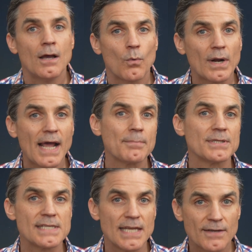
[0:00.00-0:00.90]
What
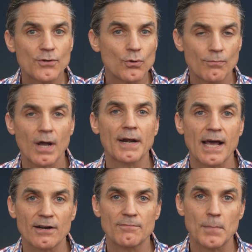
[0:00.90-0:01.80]
happens if you run out
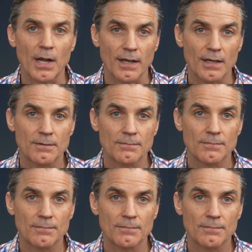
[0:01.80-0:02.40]
of money?